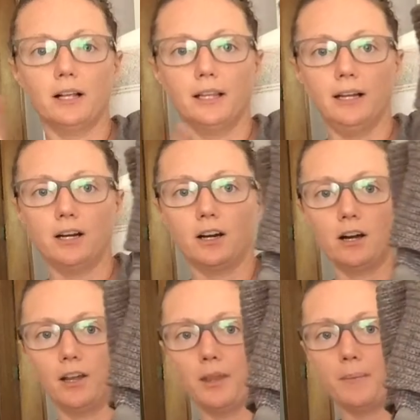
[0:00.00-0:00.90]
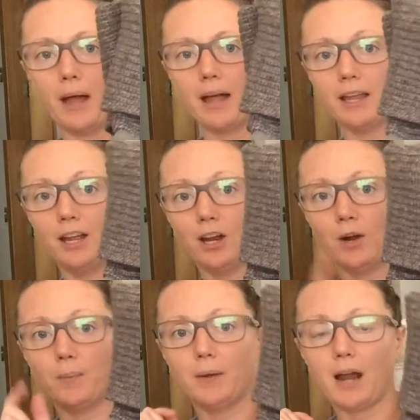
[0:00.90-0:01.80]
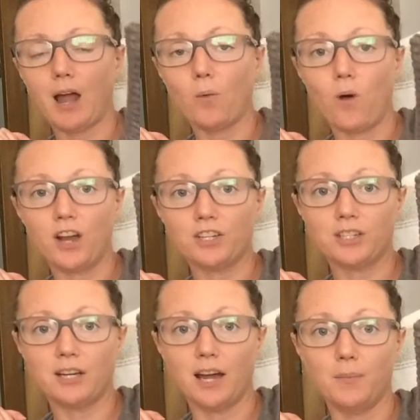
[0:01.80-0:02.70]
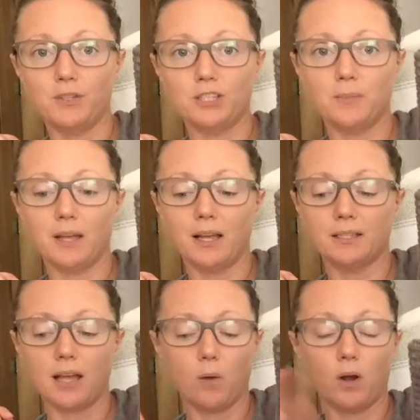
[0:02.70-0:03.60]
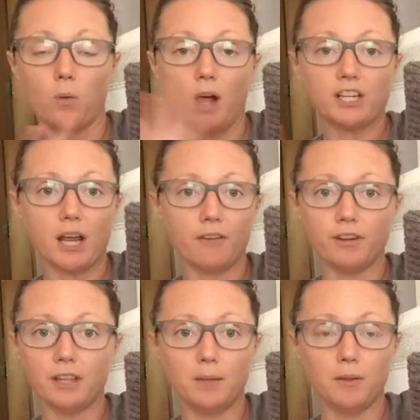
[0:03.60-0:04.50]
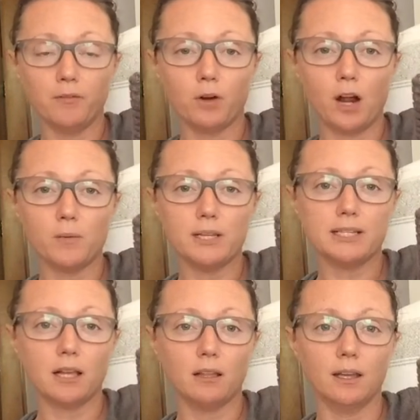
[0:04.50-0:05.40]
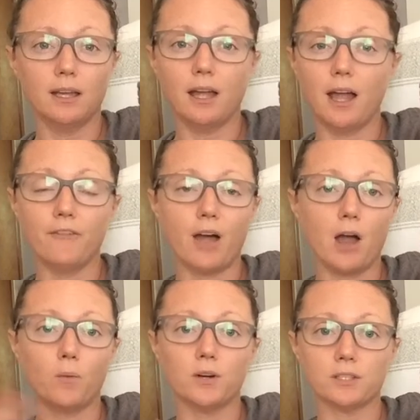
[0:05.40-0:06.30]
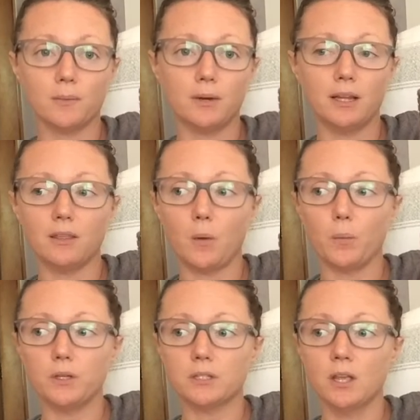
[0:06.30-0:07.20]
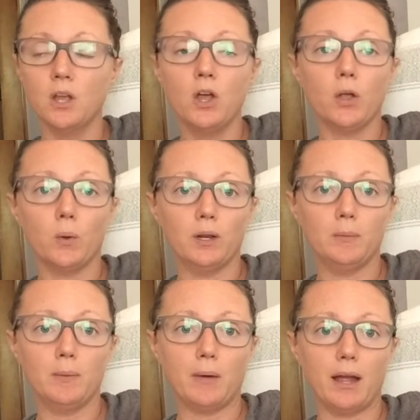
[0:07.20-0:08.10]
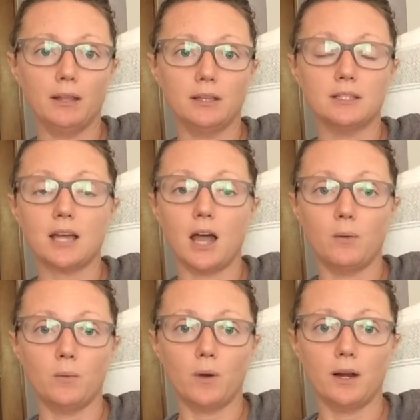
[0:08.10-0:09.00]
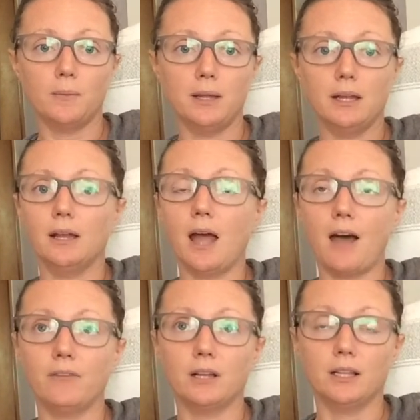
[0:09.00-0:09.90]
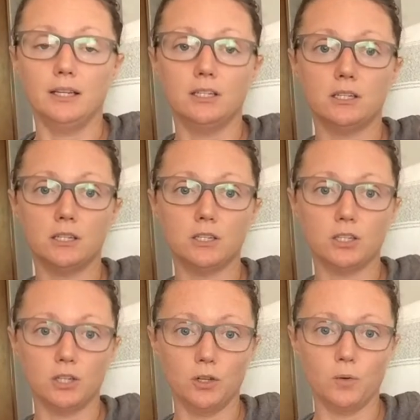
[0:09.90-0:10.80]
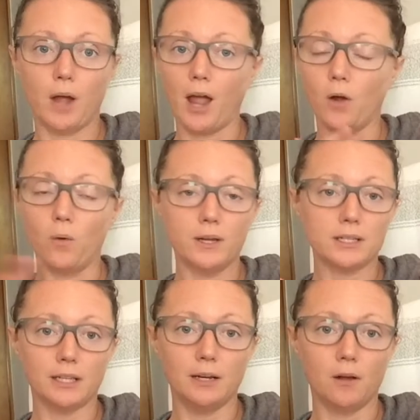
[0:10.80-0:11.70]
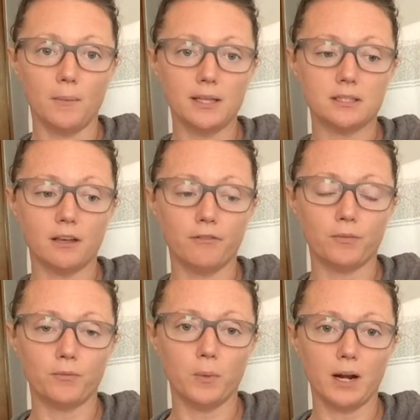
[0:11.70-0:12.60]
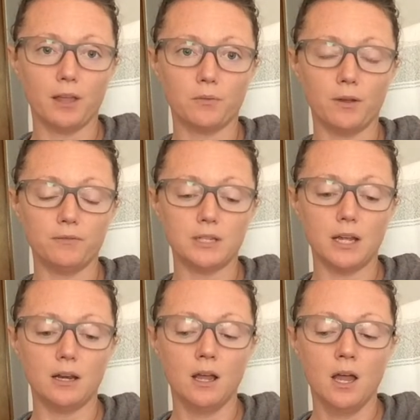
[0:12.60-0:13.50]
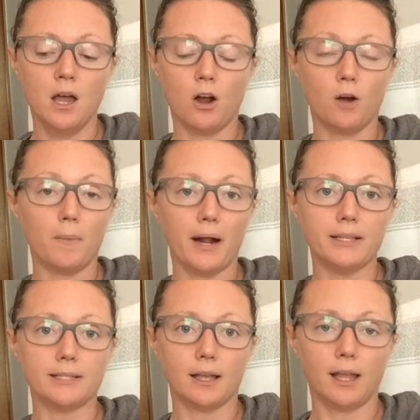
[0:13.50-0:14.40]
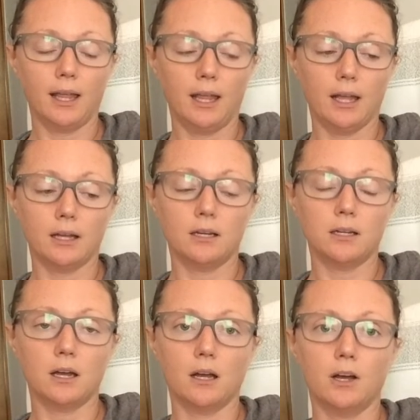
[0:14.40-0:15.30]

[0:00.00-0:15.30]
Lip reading: and cleaner on the back here, but I washed it up just because I want to wash everything before I resell it. If I were somebody that was going to be buying this, I would want to have it cleaned too. I always clean all my stuff when I thrift it or buy it secondhand.